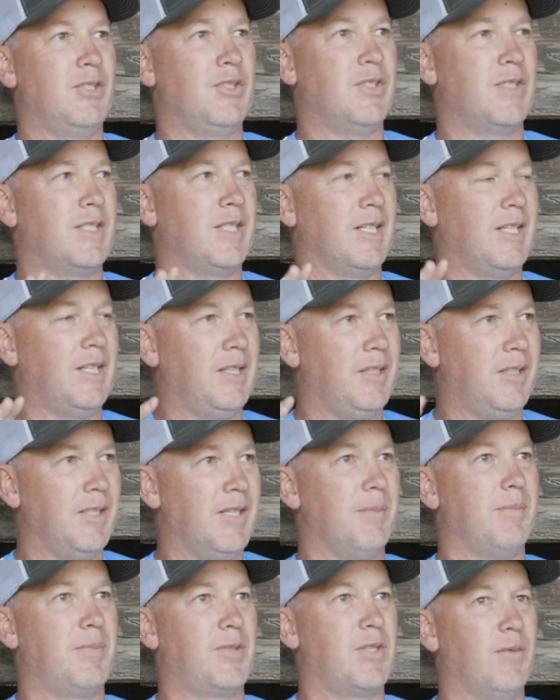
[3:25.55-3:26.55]
just a
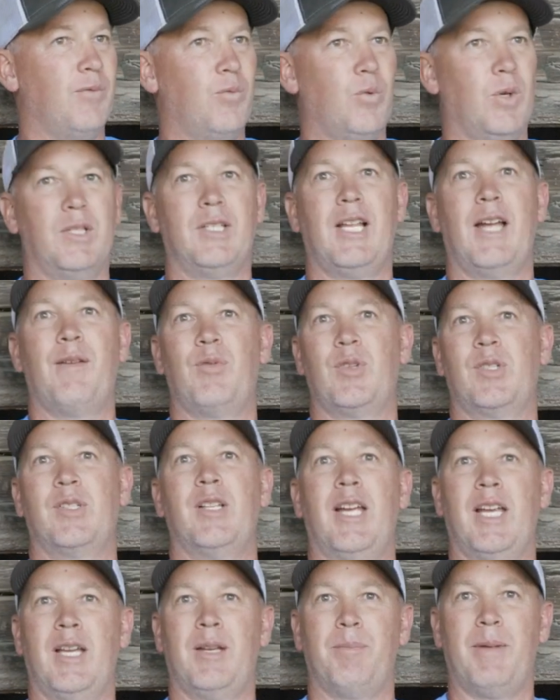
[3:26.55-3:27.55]
glimpse of what life was
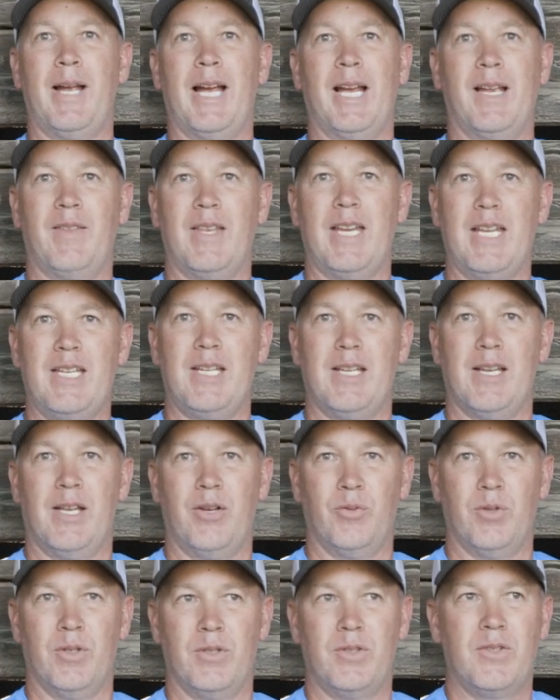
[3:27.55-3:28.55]
like back in the
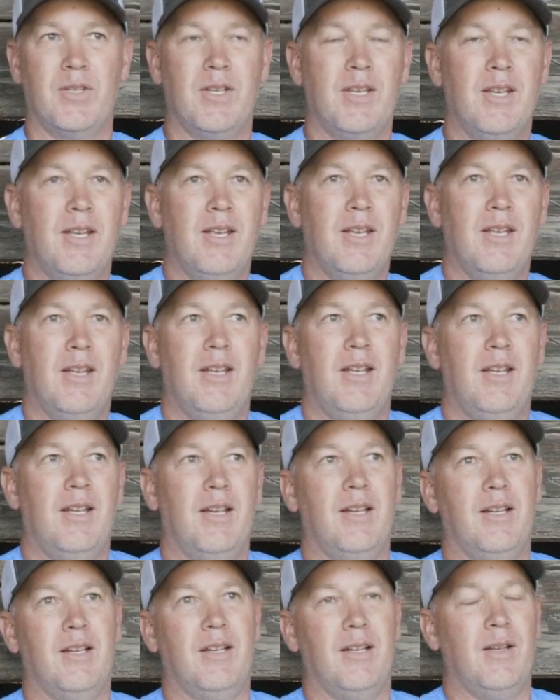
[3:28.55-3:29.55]

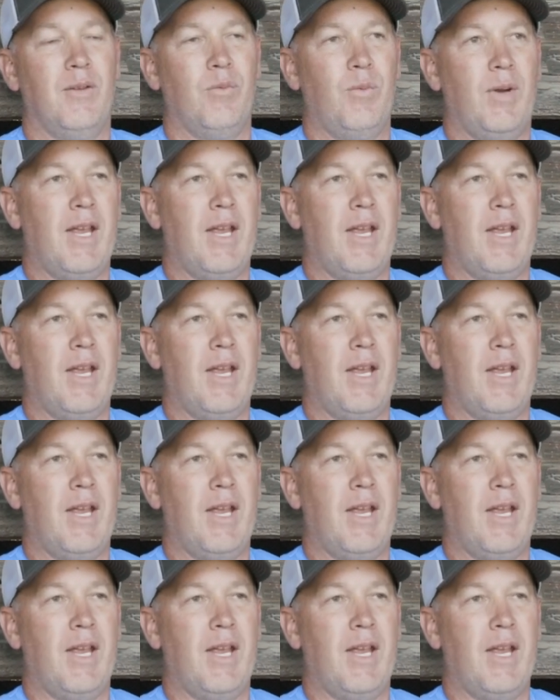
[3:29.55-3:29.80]
1800s.